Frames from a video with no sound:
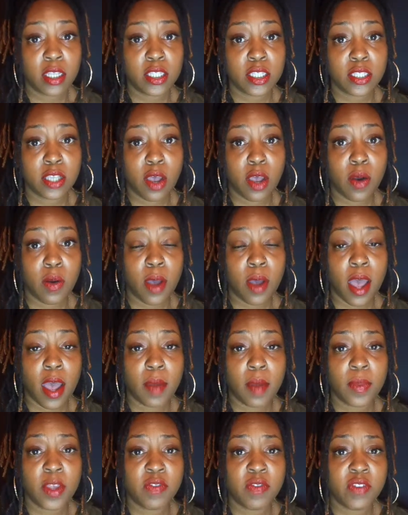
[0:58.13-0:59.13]

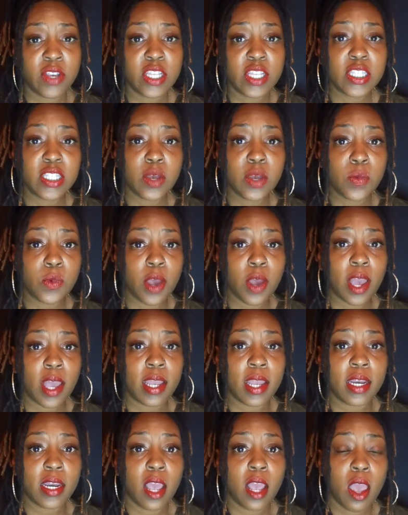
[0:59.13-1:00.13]
So if you're
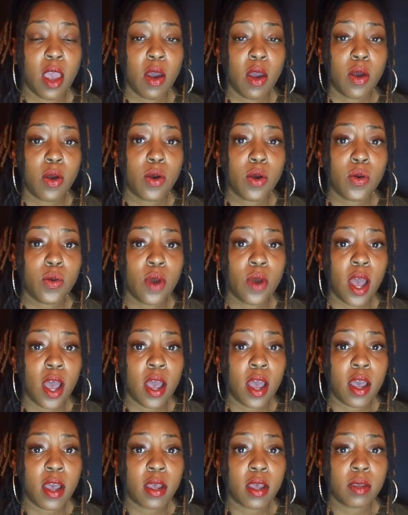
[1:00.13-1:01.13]
someone who
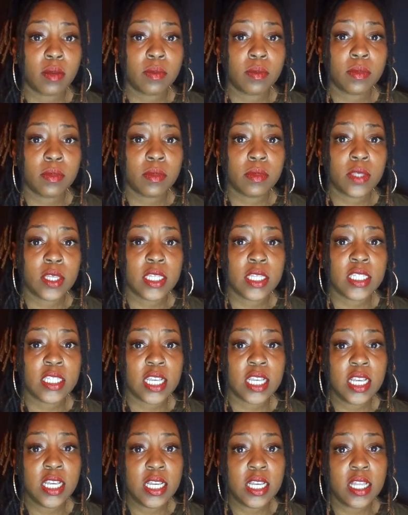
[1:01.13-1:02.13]
is
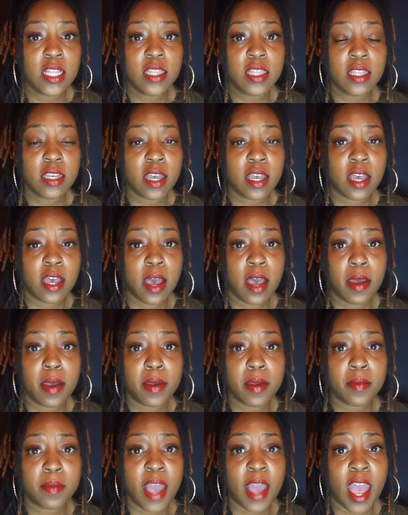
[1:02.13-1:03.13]
eating
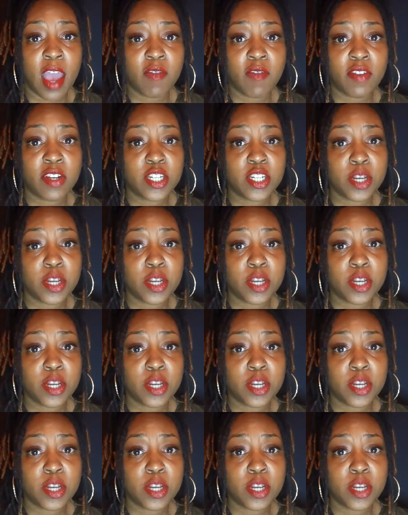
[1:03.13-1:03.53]
the average